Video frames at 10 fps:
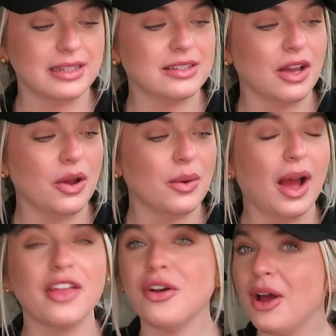So
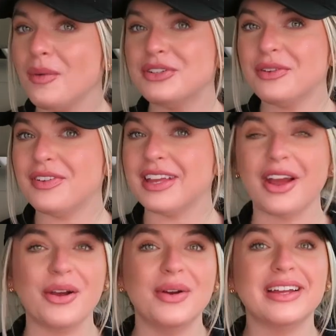I thought I would do a
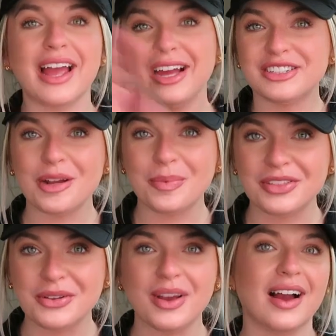video, catch up
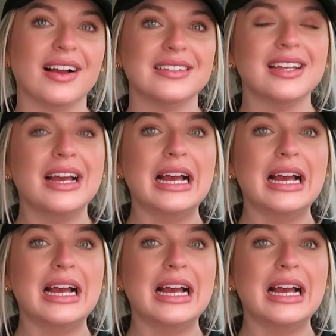with you guys,